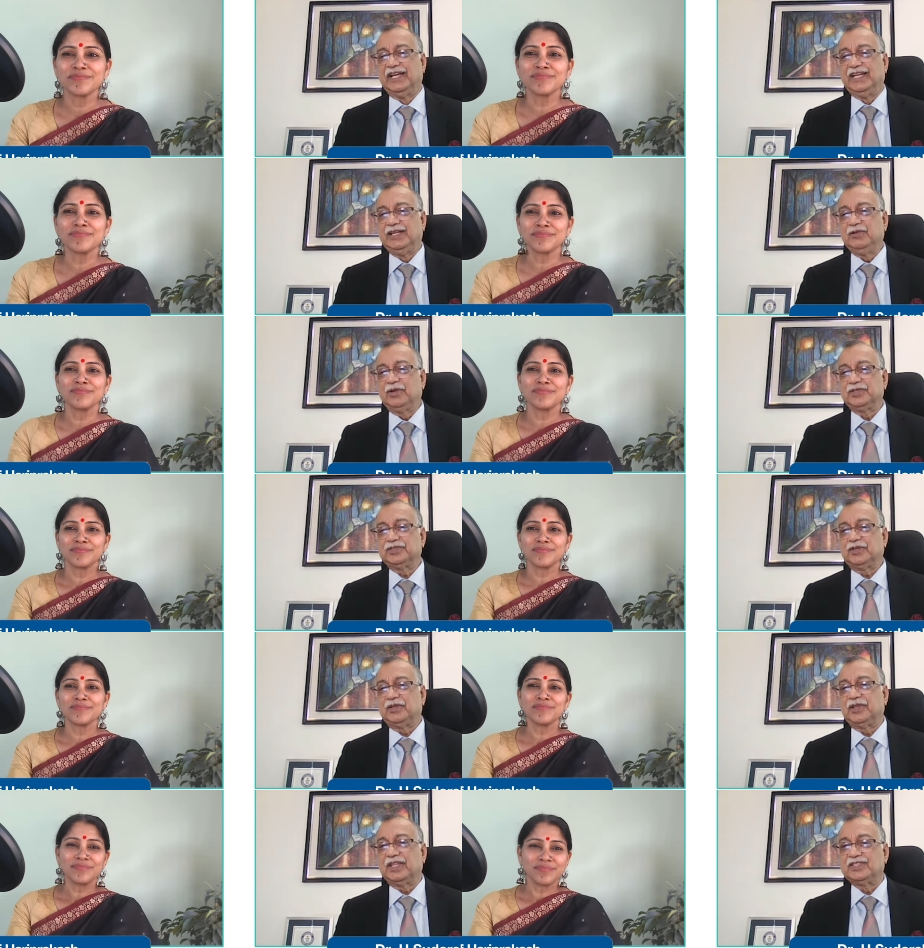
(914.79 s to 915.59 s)
Speaker 1: He was
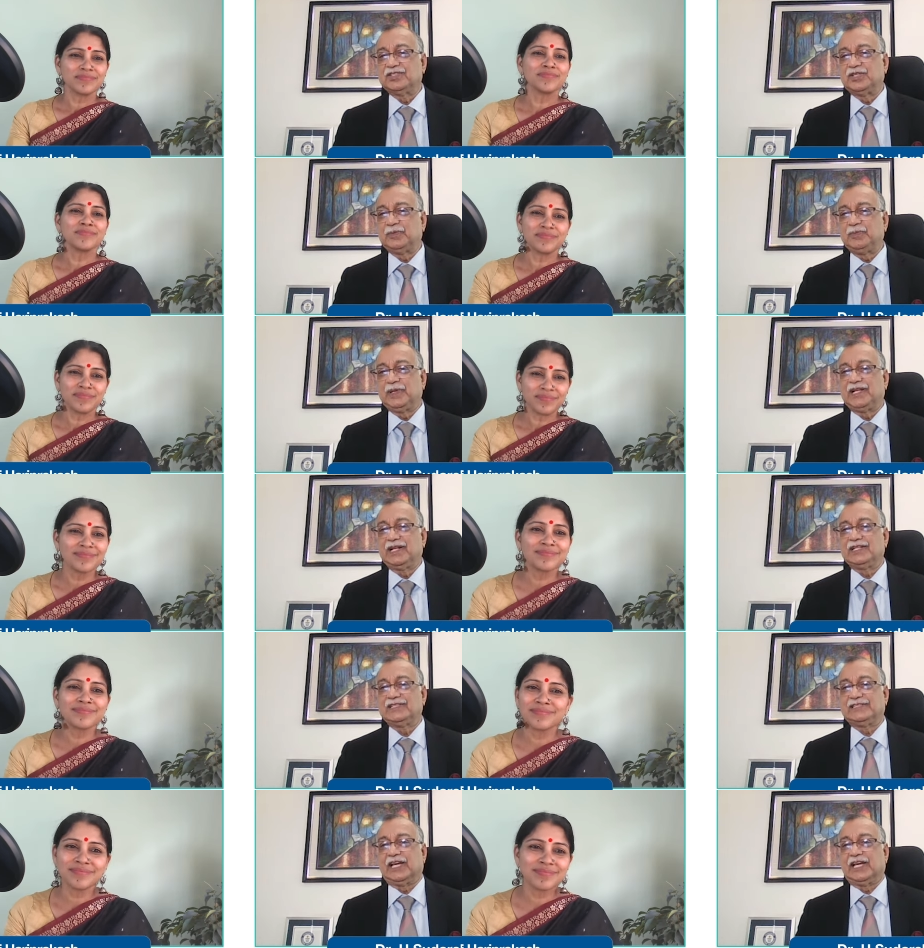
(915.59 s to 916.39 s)
on the
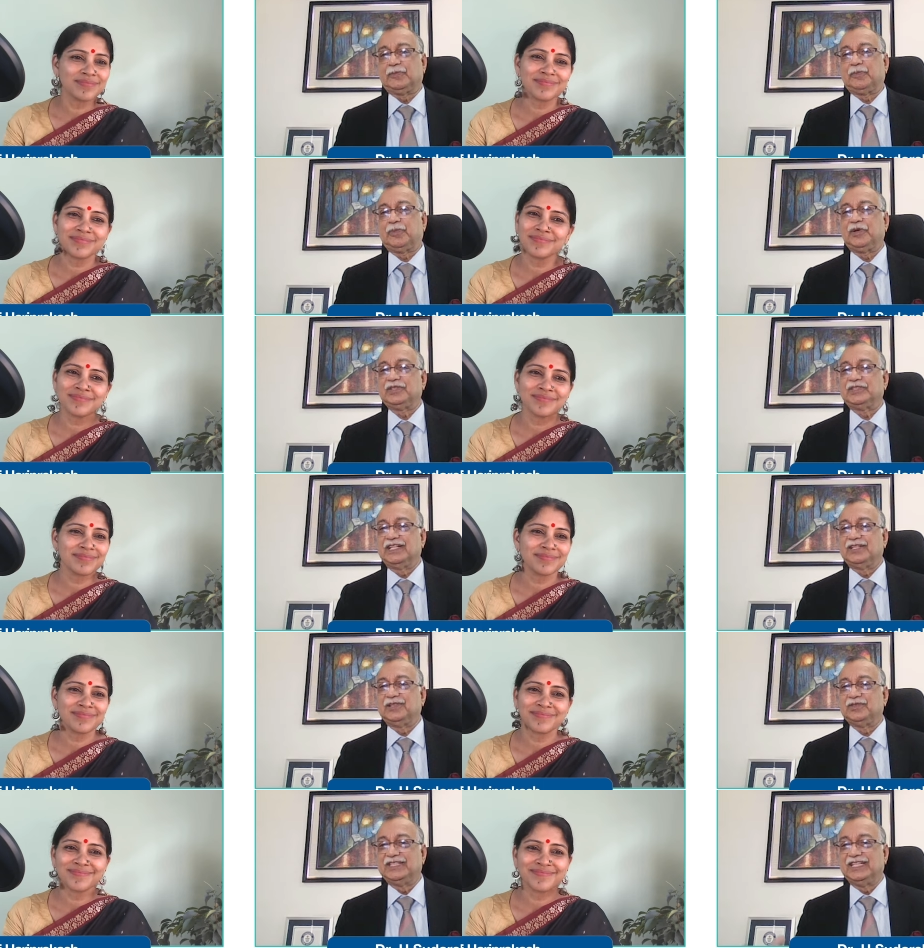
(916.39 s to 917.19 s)
typical charpoys
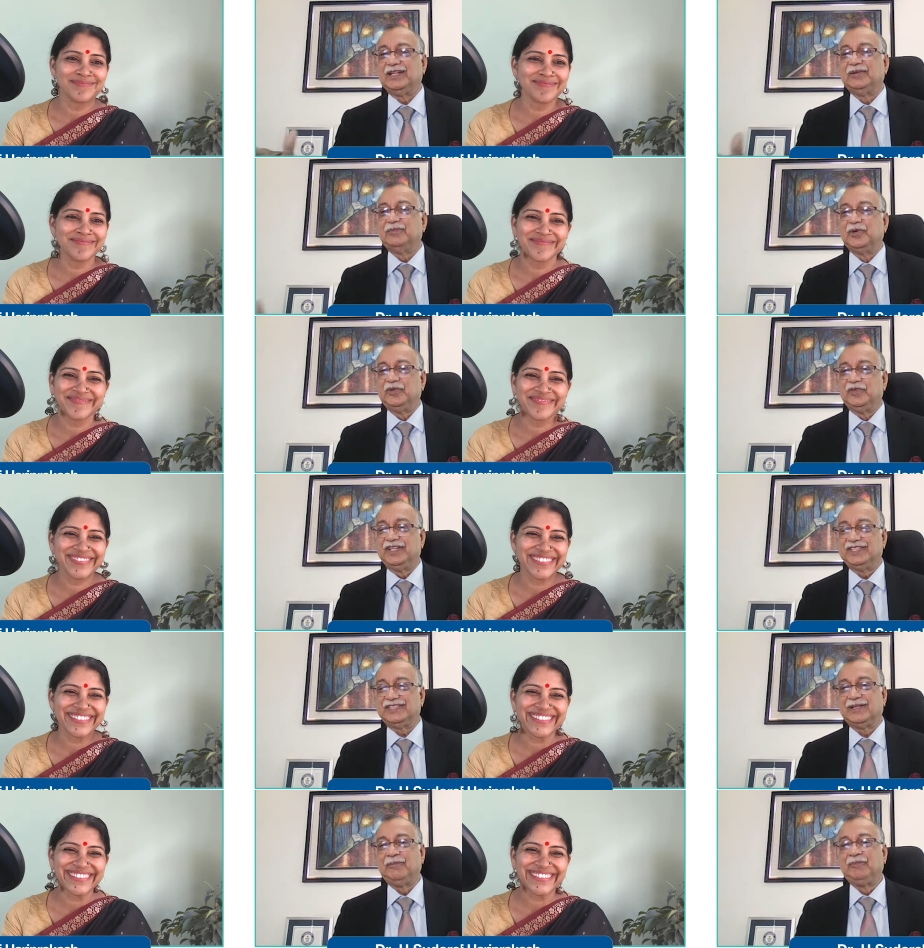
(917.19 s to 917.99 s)
that you see in
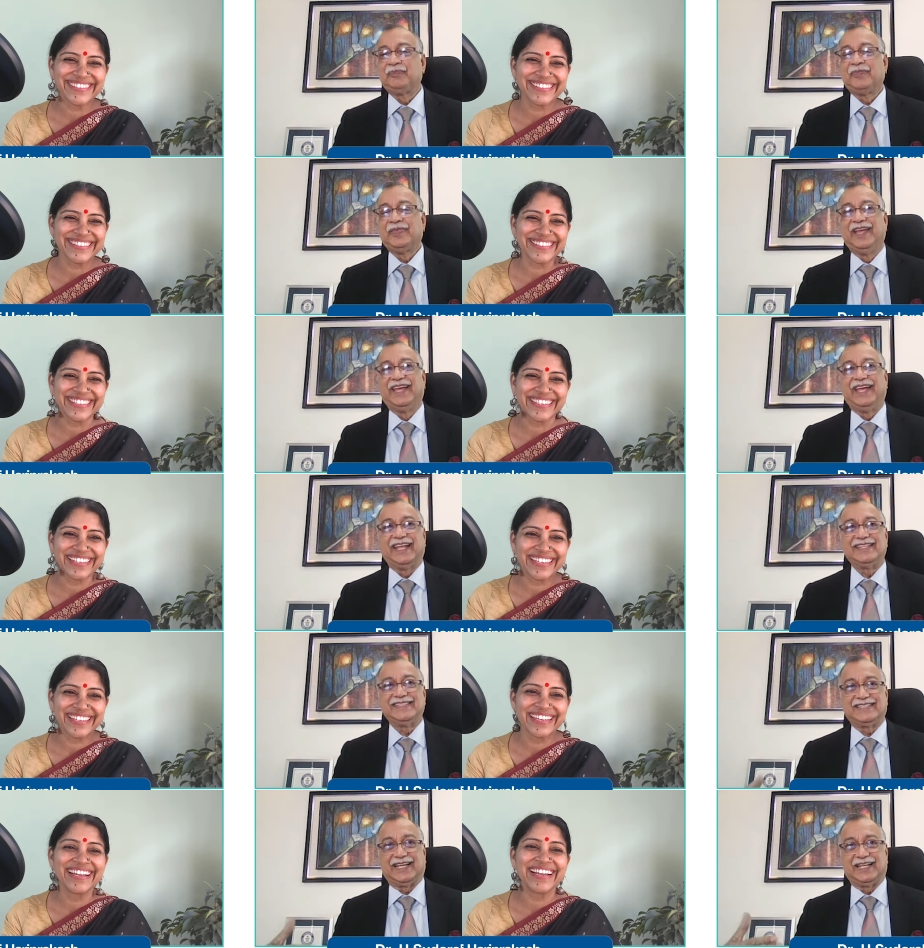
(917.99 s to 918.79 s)
movies
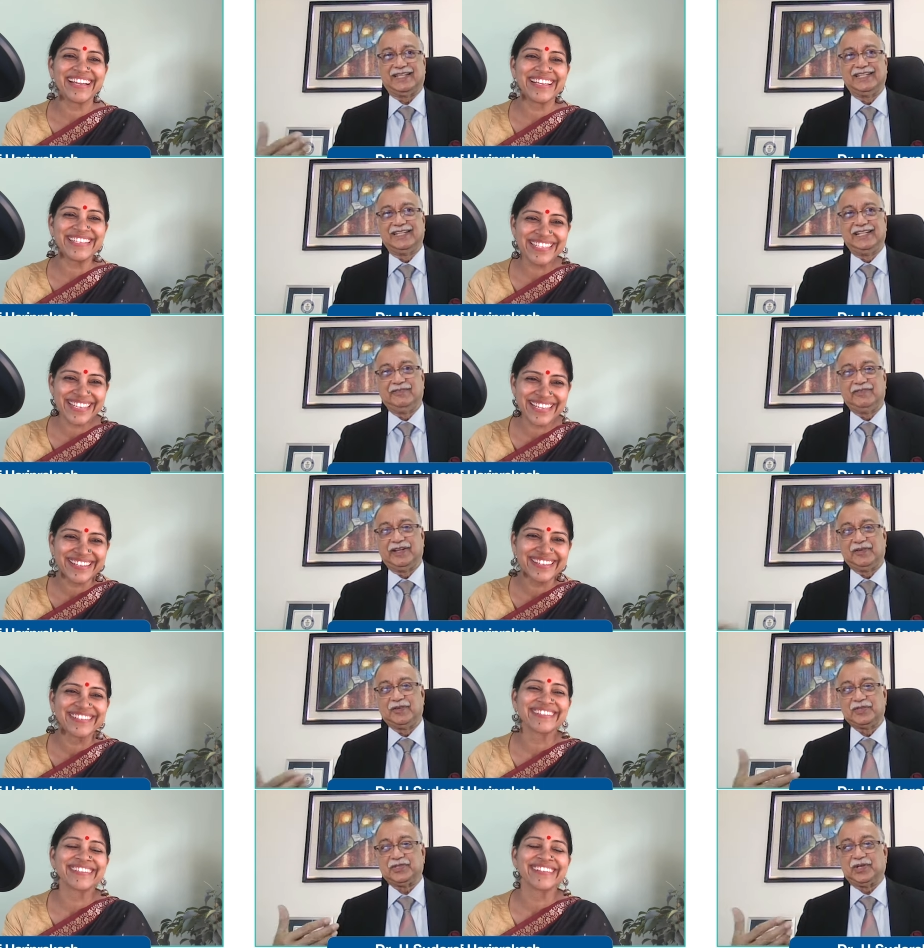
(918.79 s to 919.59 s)
and suddenly, I when
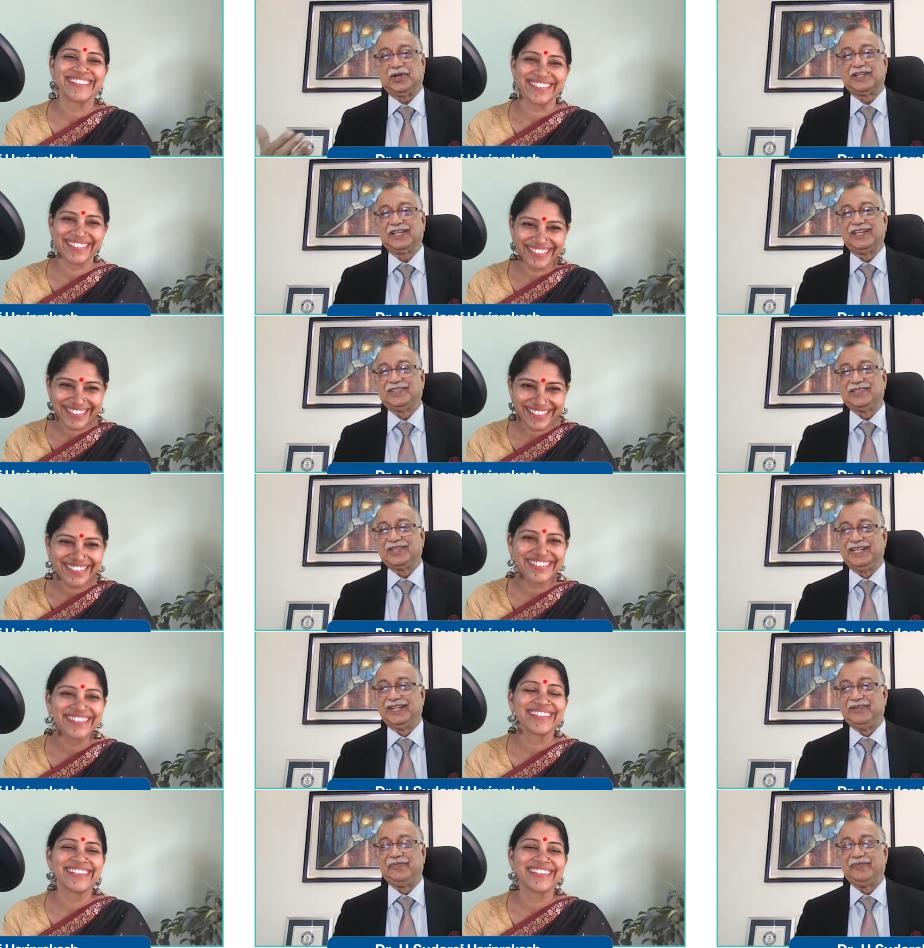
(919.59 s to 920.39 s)
I was talking to
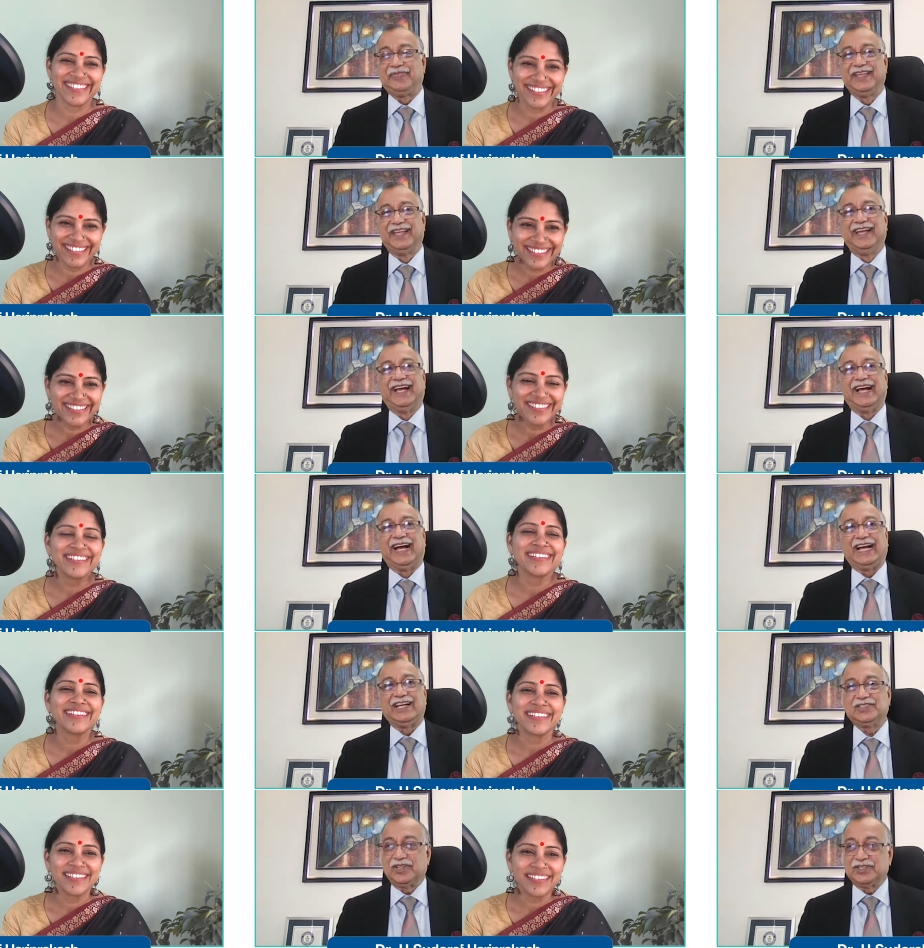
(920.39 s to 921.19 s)
him,
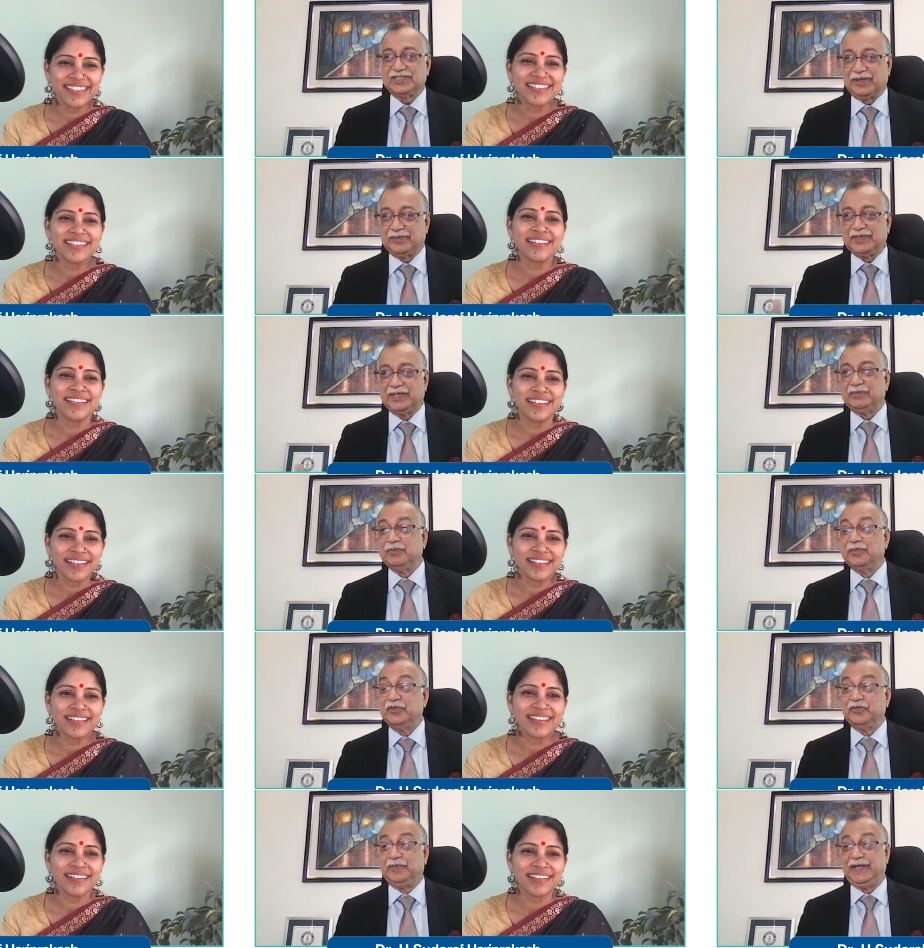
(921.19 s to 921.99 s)
I saw something
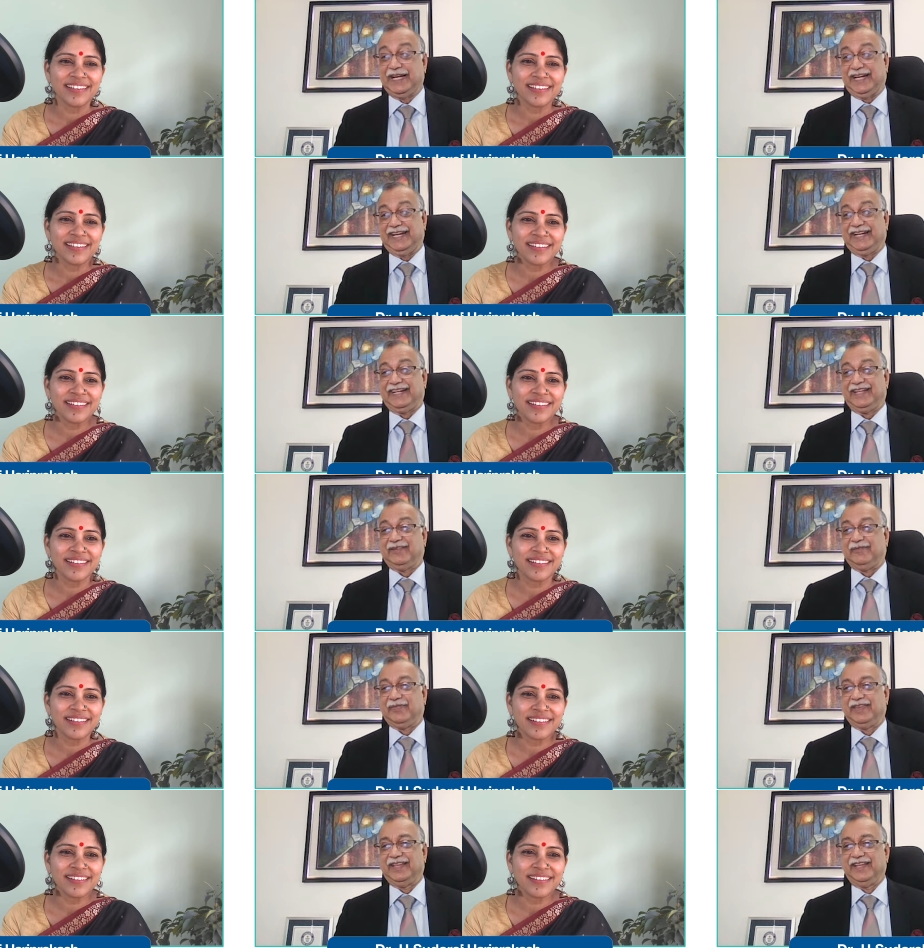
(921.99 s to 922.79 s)
move behind
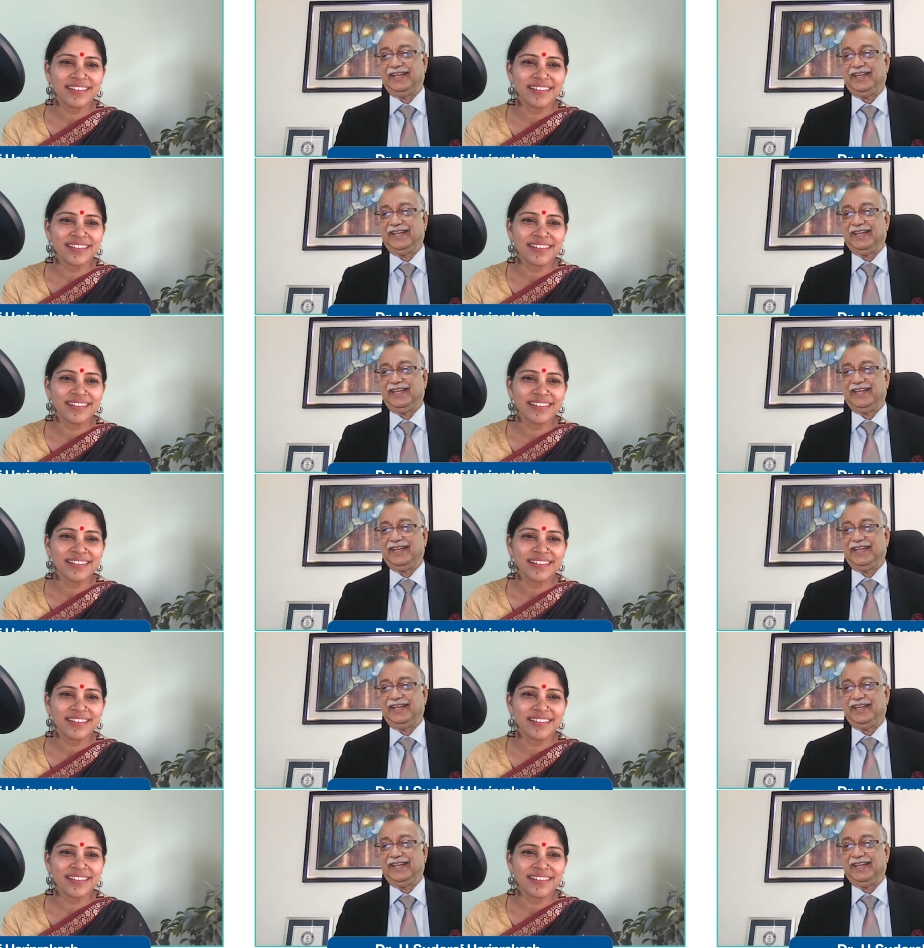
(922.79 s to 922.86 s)
him.